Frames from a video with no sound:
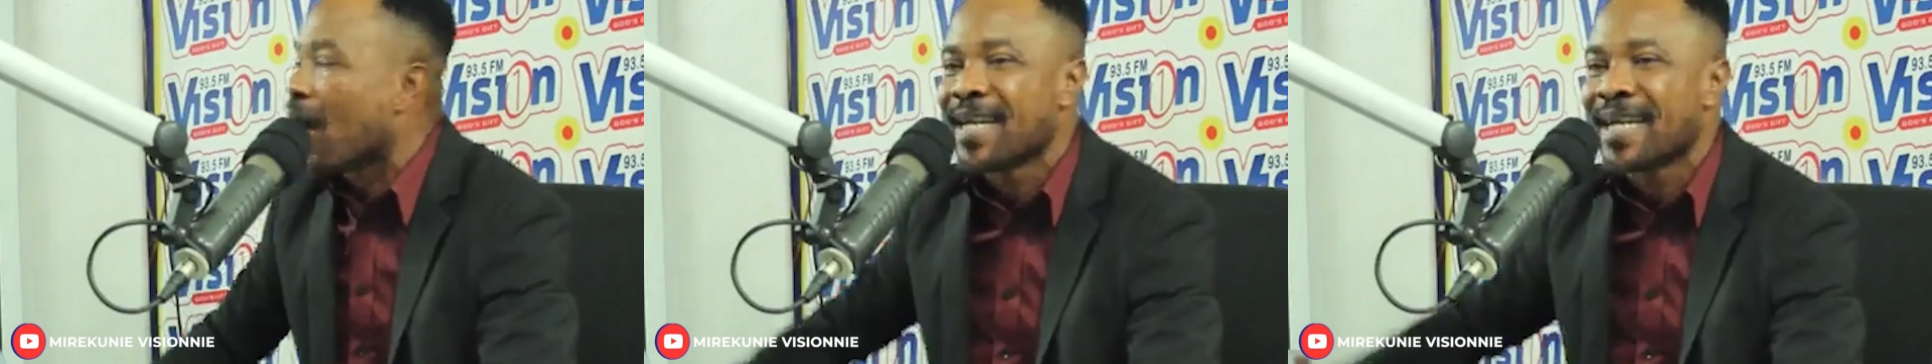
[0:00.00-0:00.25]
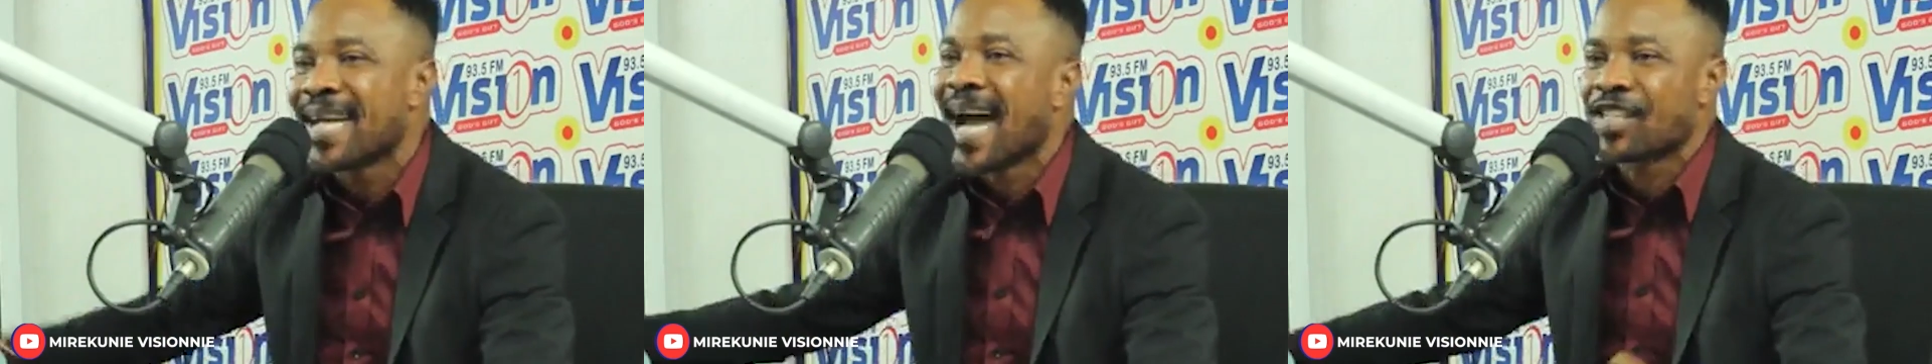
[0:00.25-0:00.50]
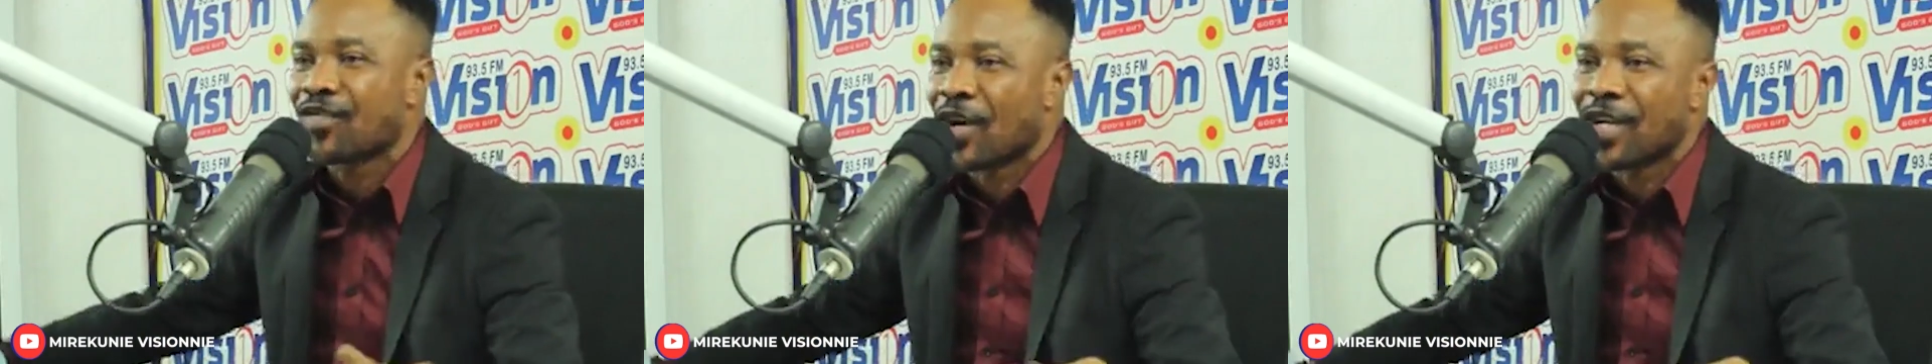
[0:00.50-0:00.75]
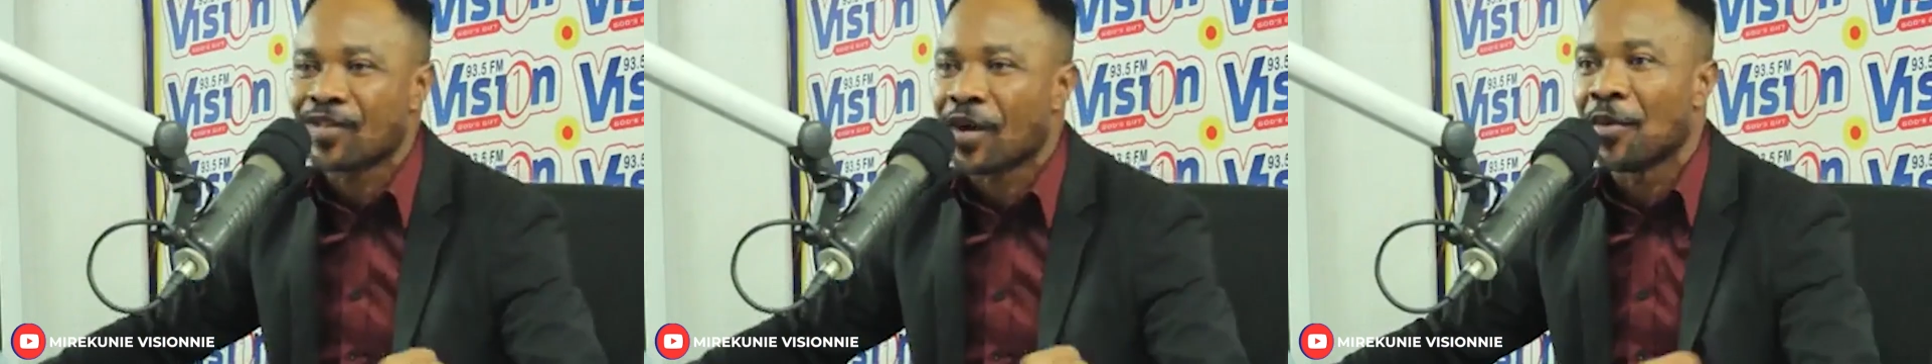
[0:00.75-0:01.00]
ni body gas
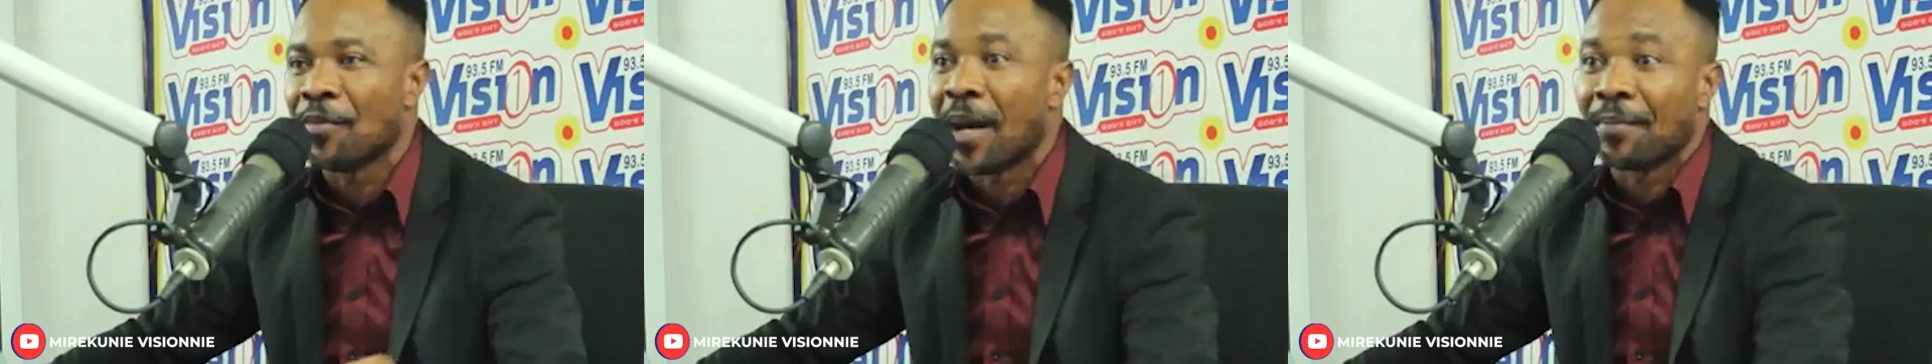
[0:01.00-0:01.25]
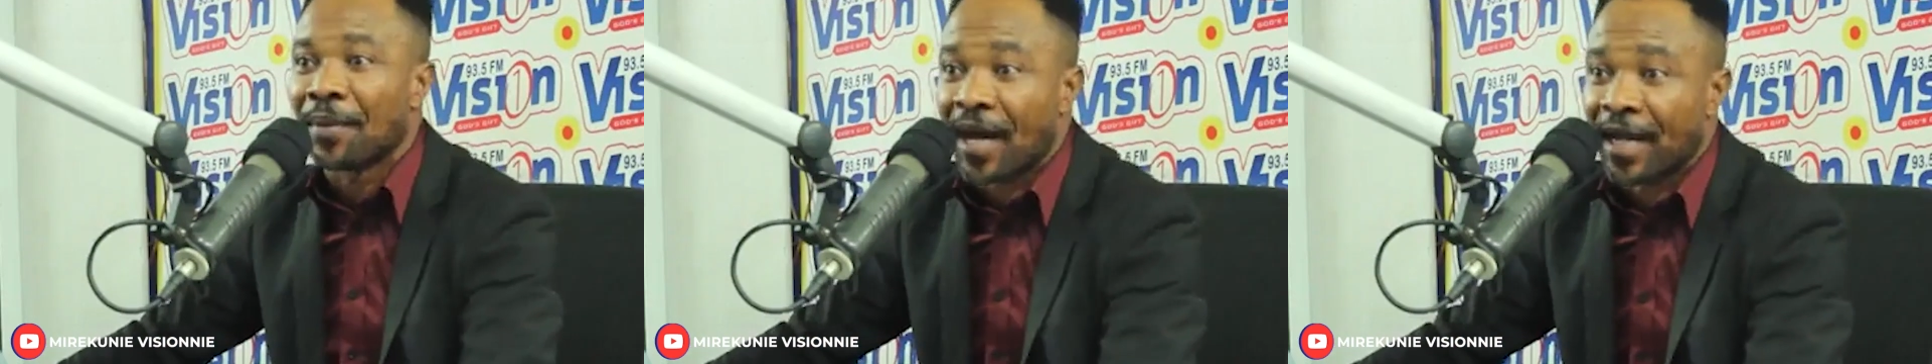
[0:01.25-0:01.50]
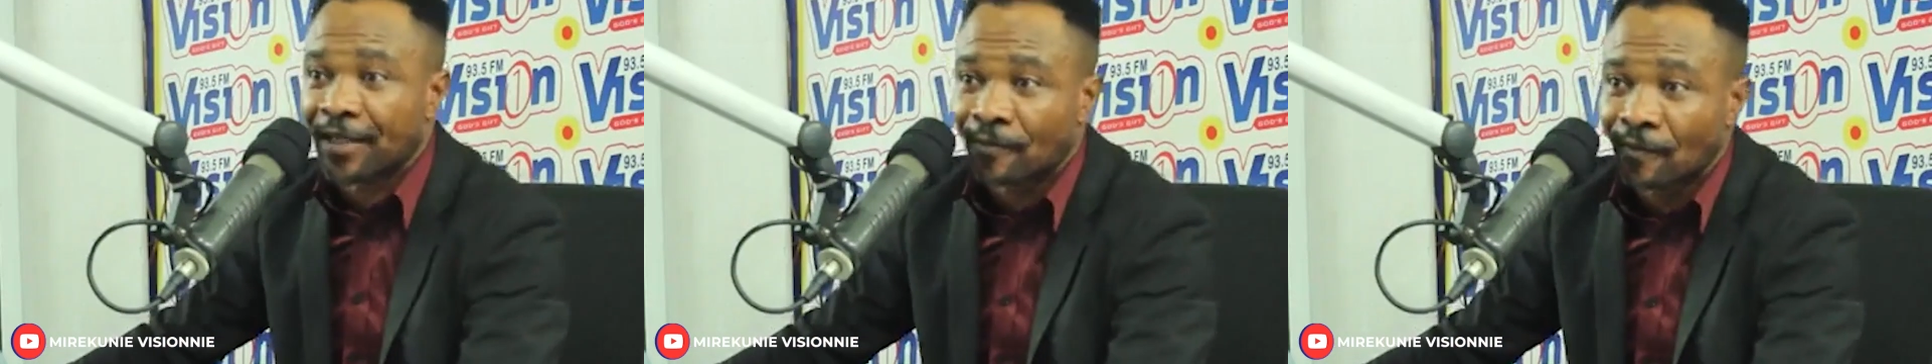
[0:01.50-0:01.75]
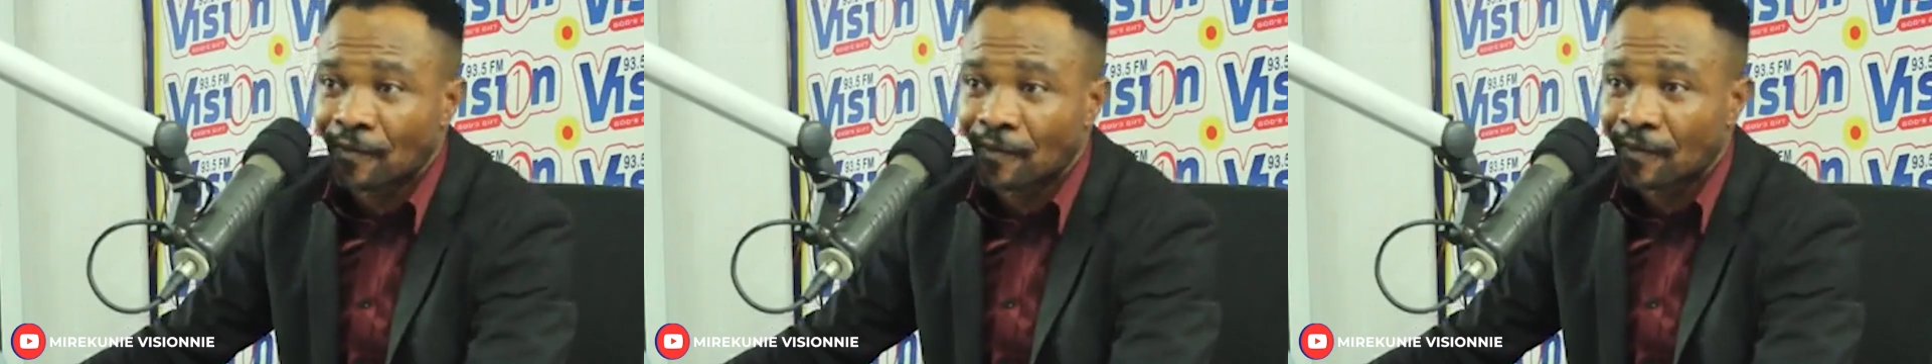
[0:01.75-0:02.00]
fo ni so mo ma me
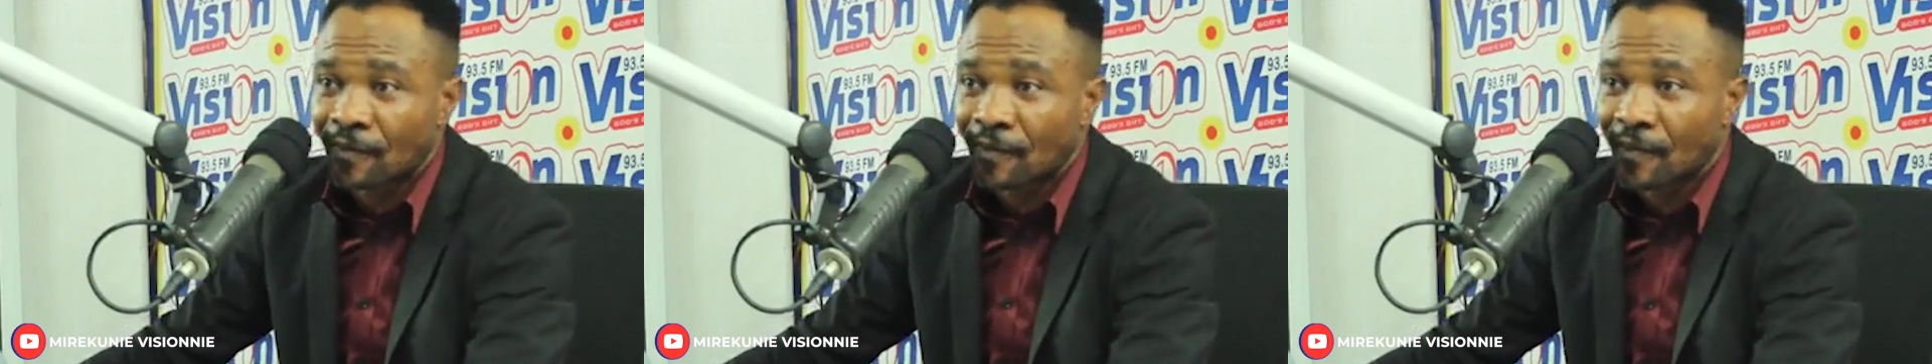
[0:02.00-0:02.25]
kwan.